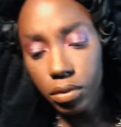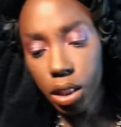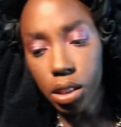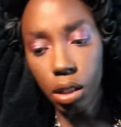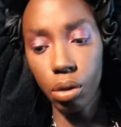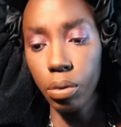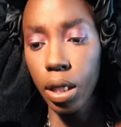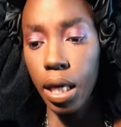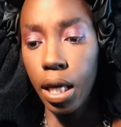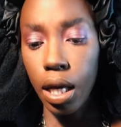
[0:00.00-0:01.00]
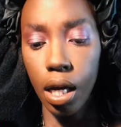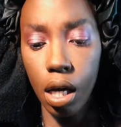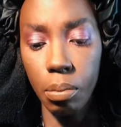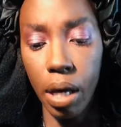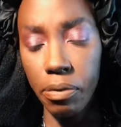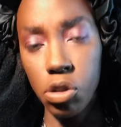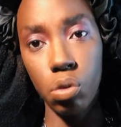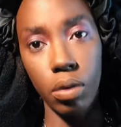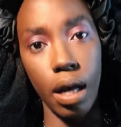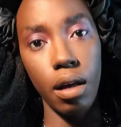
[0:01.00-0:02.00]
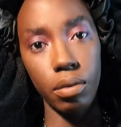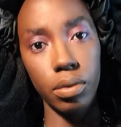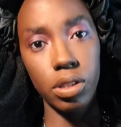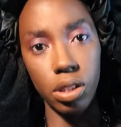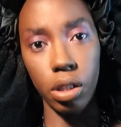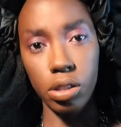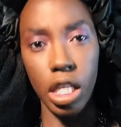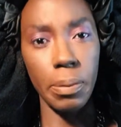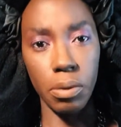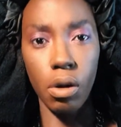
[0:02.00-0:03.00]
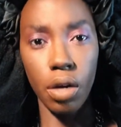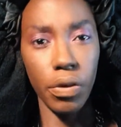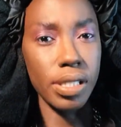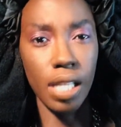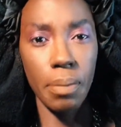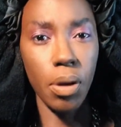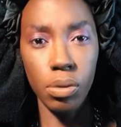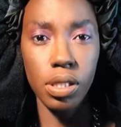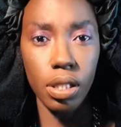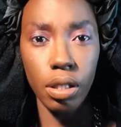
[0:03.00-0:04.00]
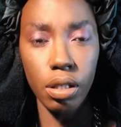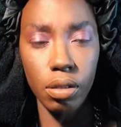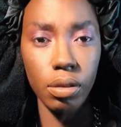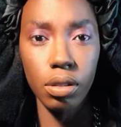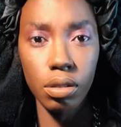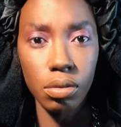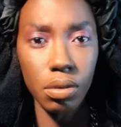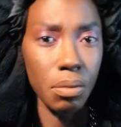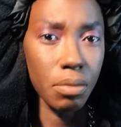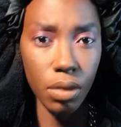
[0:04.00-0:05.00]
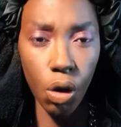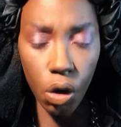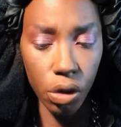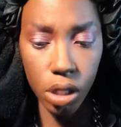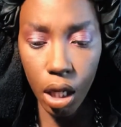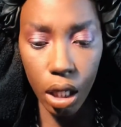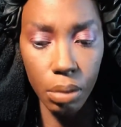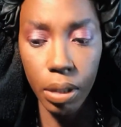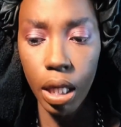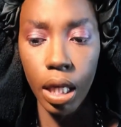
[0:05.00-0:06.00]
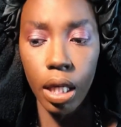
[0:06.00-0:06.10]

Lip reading: So after a while, it started to taper off. I stopped posting her all the time.